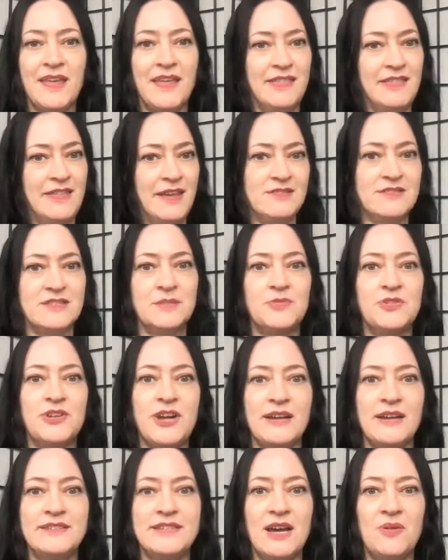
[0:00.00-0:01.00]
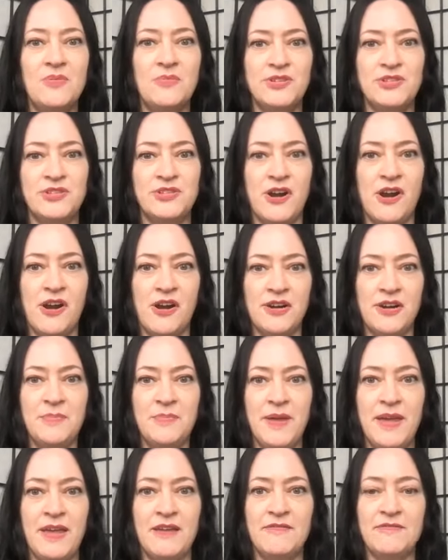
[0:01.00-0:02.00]
then subtract out what you're already
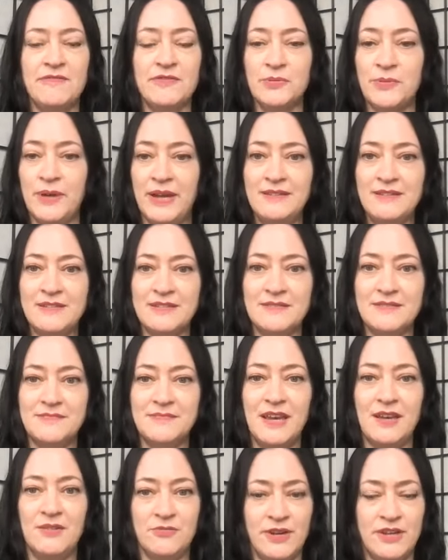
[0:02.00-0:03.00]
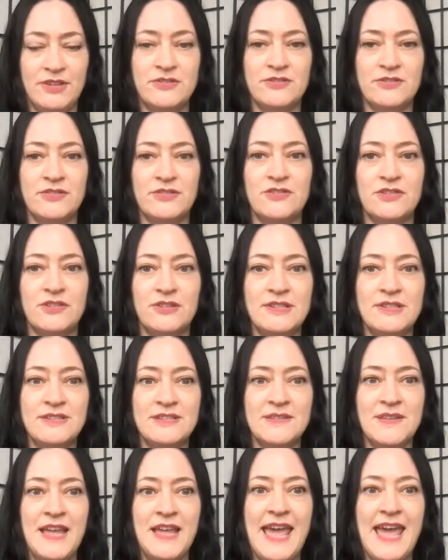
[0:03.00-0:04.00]
paying for rent and renter's
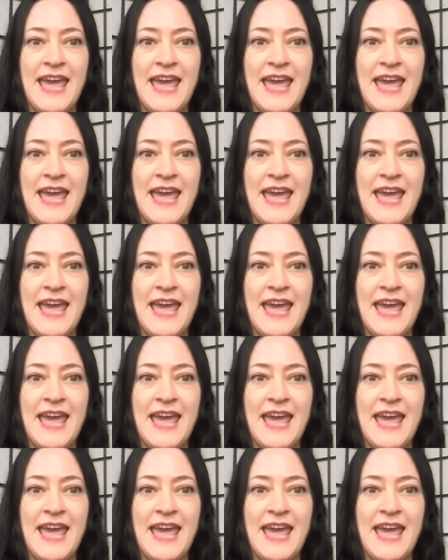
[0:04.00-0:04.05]
insurance,